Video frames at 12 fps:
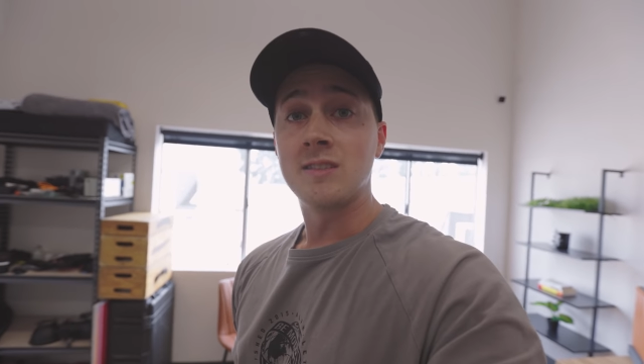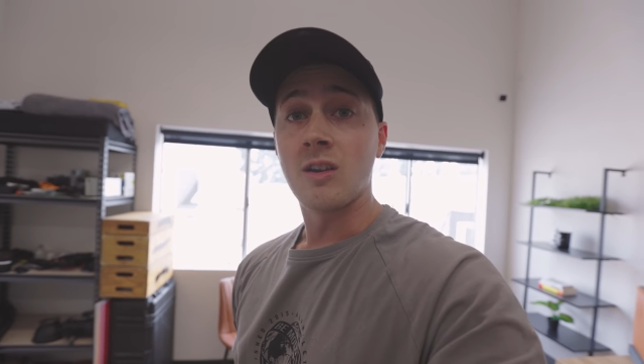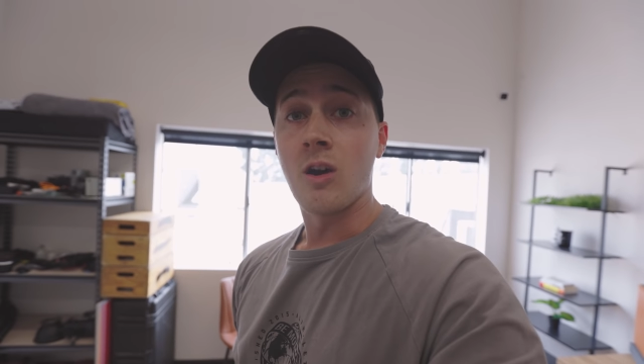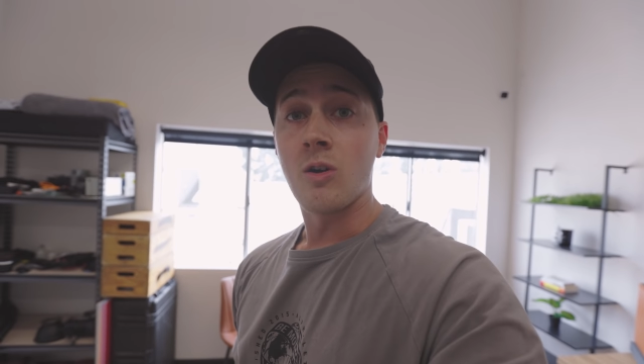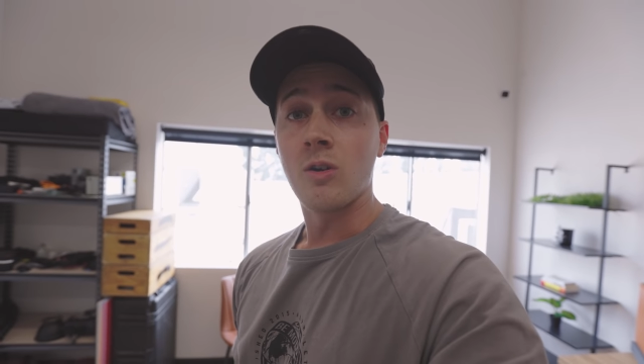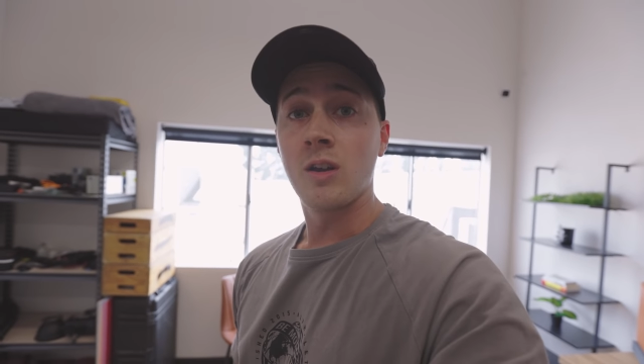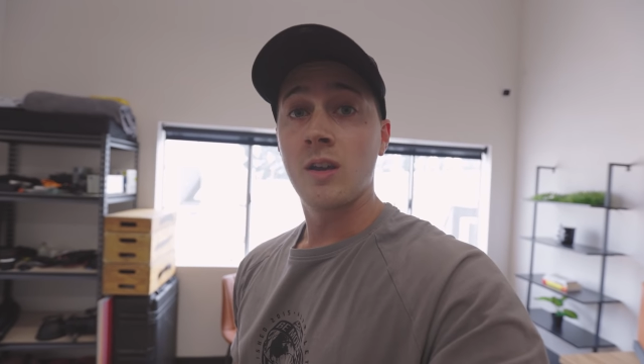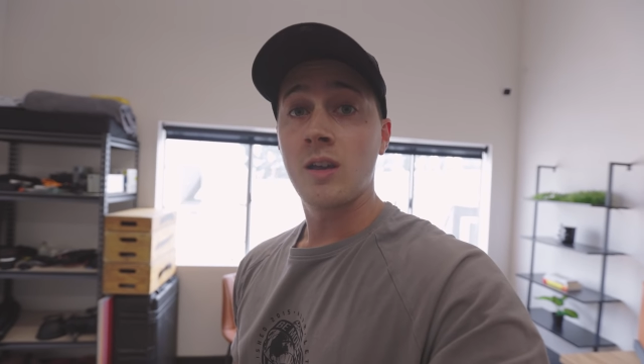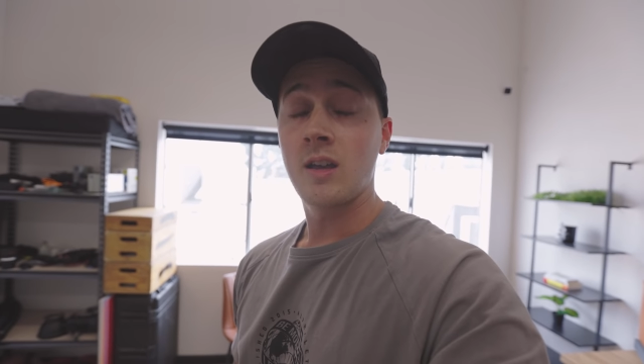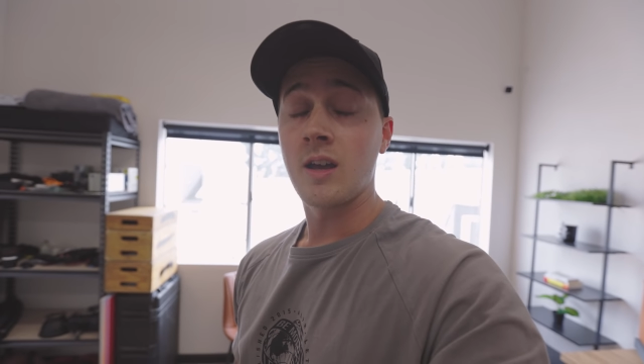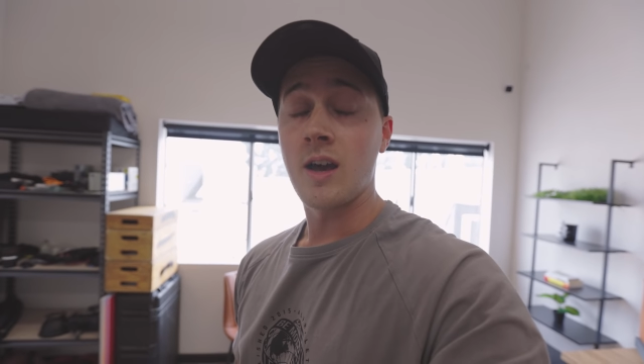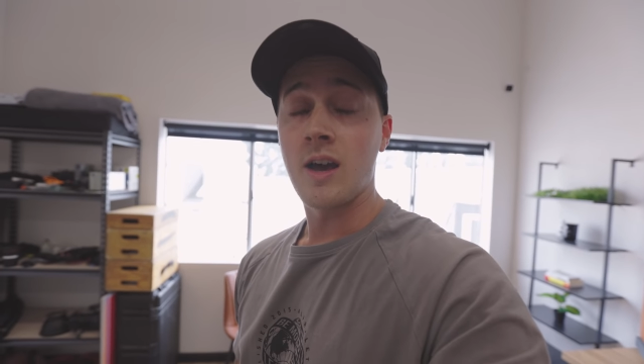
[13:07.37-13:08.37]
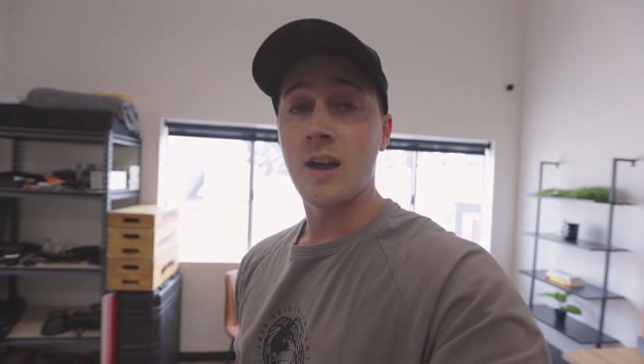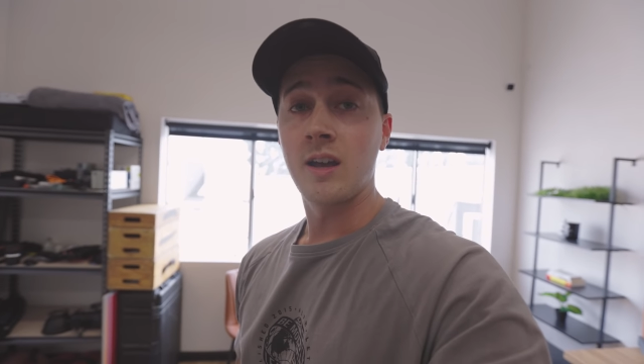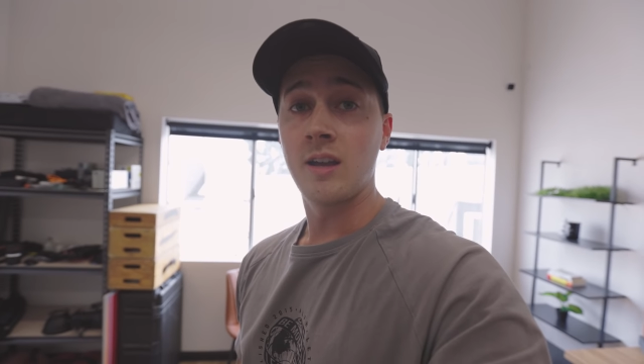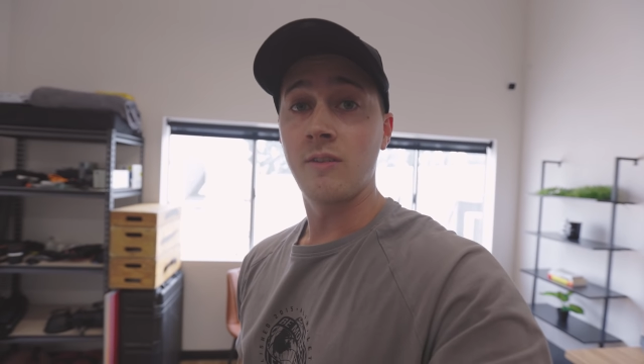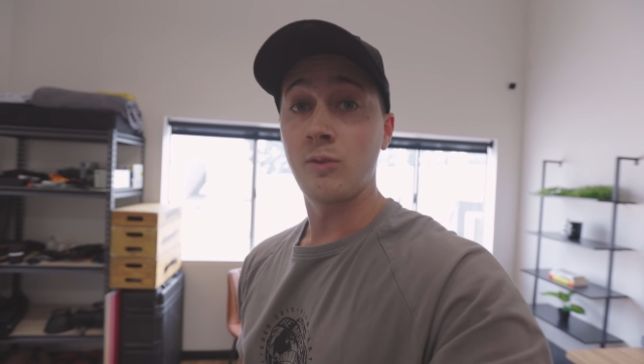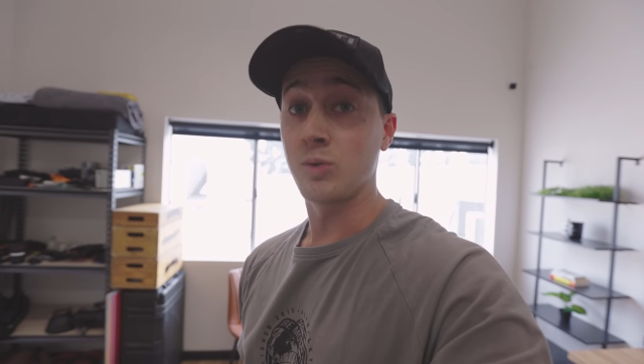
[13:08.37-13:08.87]
So uh,
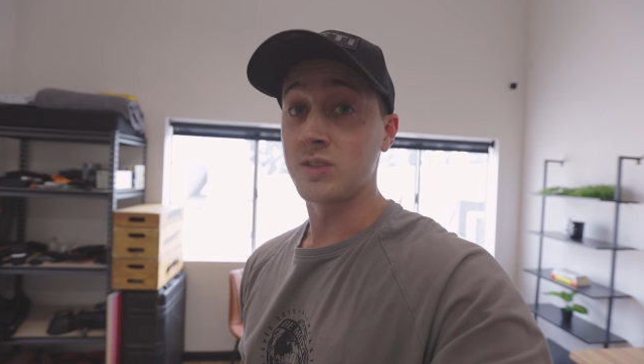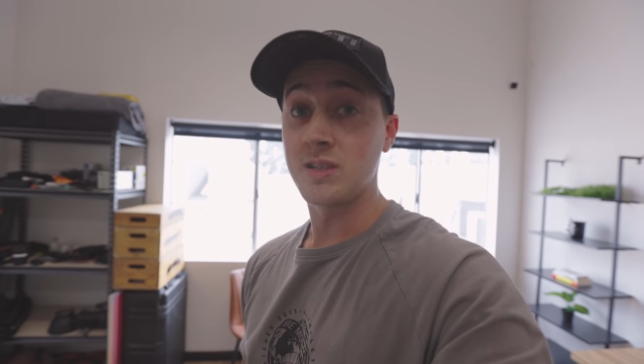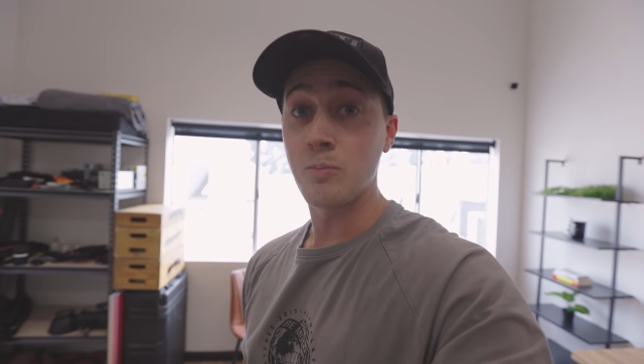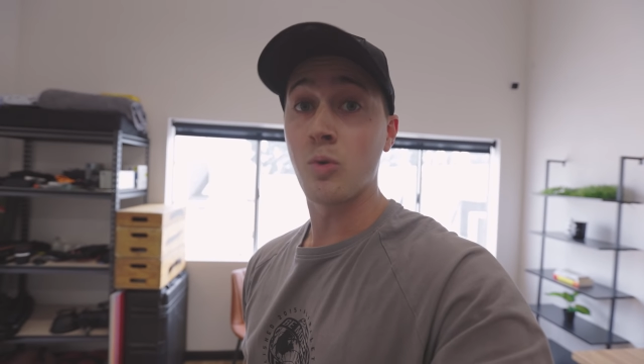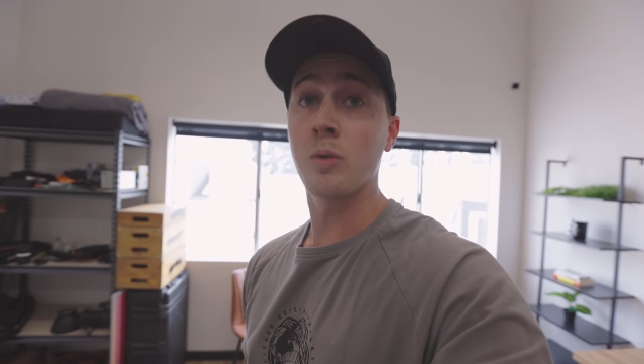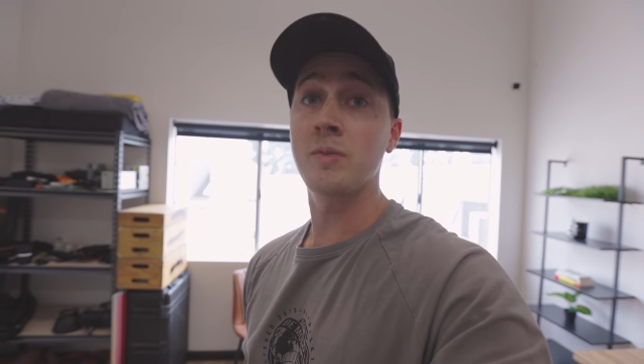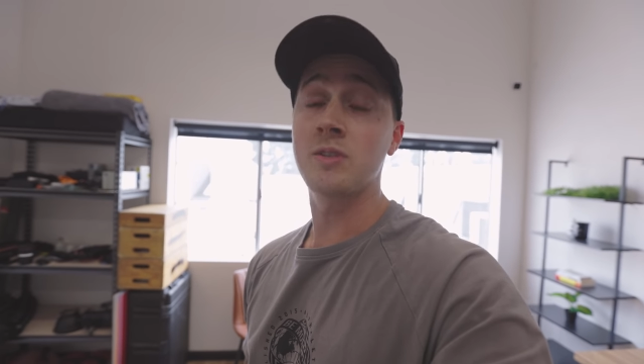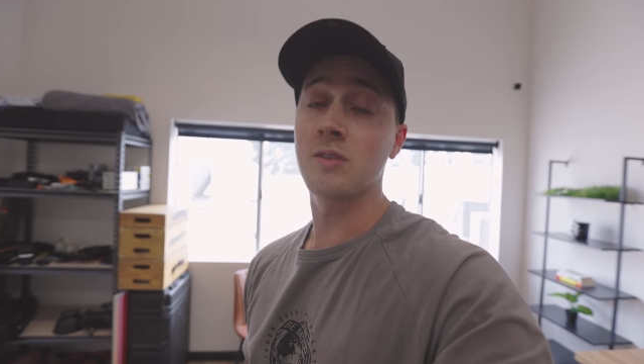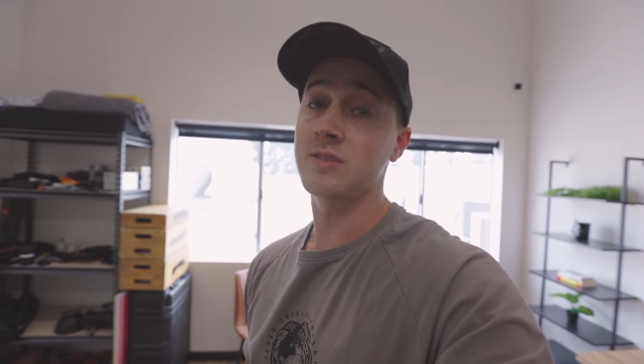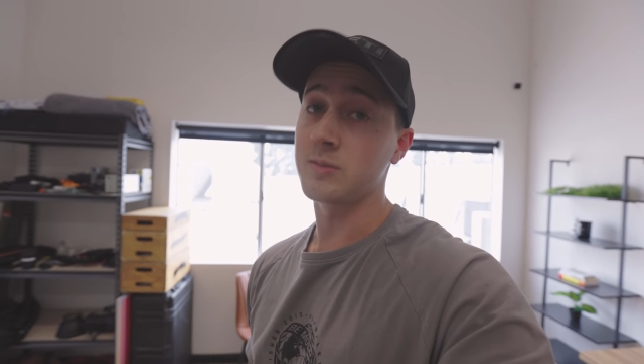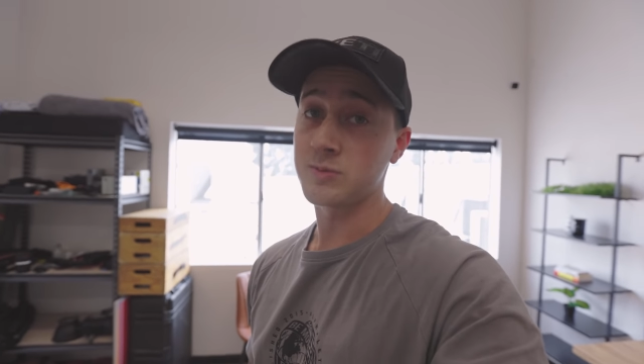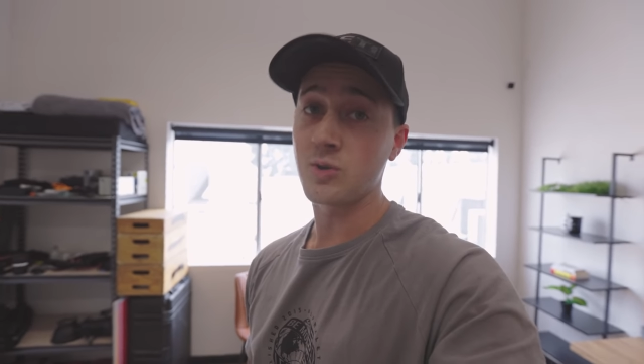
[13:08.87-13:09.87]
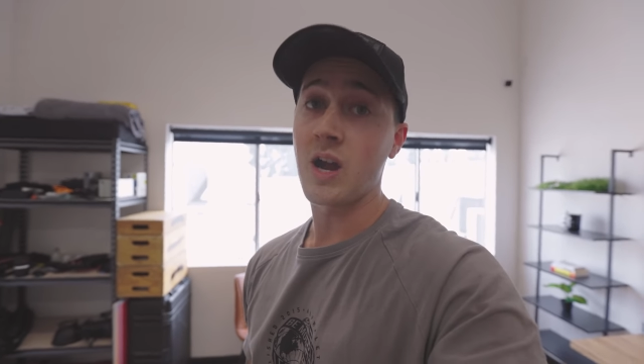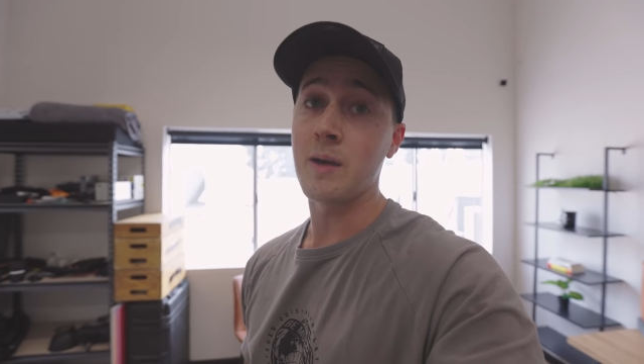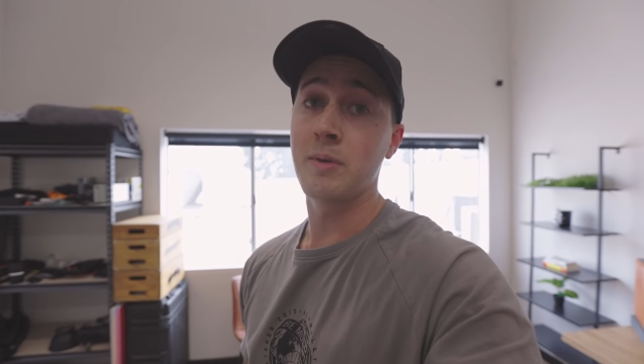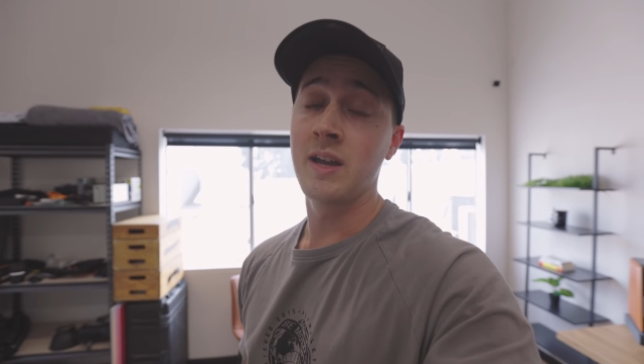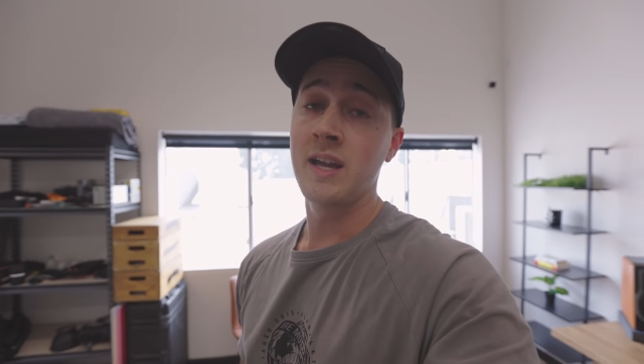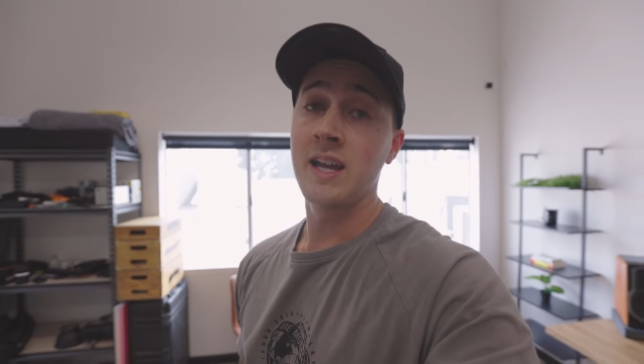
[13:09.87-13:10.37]
if you want to see more, be sure to
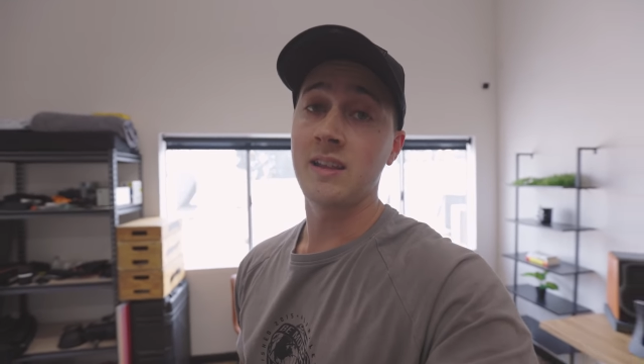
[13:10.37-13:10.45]
subscribe,